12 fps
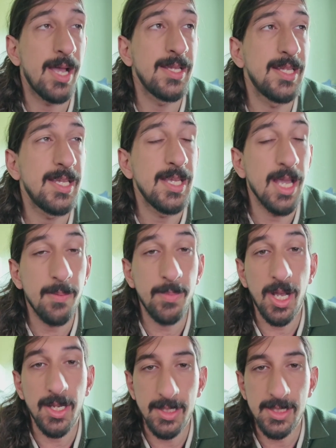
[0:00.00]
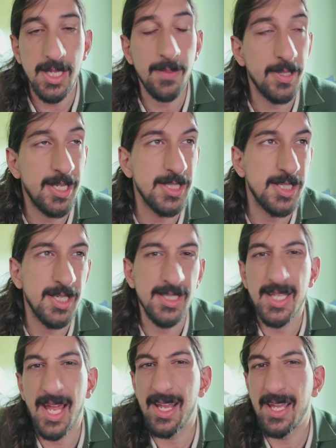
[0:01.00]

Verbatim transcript: idea behind this application is that